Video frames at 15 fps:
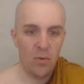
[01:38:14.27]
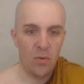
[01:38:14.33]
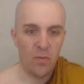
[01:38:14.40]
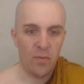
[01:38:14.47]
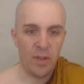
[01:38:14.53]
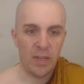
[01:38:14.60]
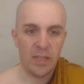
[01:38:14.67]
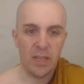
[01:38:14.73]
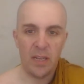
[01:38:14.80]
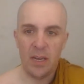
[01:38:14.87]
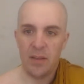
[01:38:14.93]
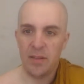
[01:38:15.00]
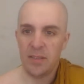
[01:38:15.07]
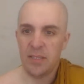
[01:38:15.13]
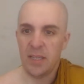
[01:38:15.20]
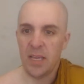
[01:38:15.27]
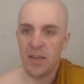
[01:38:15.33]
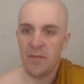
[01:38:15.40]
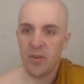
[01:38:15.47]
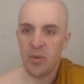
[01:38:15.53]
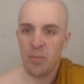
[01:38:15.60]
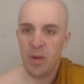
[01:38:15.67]
Reflecting on the state
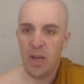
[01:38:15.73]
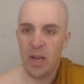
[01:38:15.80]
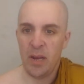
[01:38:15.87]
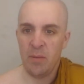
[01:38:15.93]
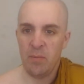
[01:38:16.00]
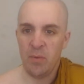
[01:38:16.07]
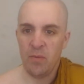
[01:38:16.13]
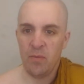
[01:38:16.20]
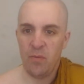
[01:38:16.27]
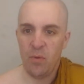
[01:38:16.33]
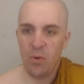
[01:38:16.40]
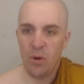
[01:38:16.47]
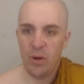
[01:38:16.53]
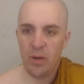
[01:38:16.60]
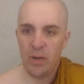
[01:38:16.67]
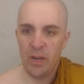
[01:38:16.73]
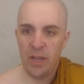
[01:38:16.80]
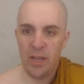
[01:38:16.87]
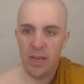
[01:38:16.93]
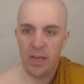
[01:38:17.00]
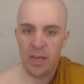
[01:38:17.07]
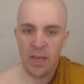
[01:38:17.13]
of your mind before
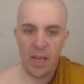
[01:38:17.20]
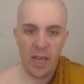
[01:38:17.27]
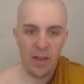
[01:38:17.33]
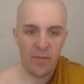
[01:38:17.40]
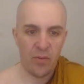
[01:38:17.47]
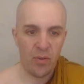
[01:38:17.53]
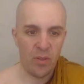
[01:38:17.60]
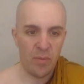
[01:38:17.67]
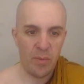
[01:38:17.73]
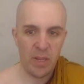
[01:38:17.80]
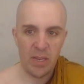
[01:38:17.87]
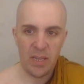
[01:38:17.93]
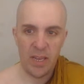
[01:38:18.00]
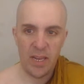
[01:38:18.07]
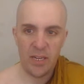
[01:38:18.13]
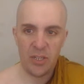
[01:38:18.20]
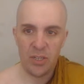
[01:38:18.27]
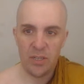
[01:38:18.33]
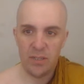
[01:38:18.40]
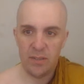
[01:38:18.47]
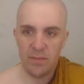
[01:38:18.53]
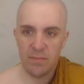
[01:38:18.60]
and after the
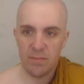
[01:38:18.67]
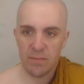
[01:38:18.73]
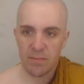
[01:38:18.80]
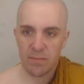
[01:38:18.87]
meditation,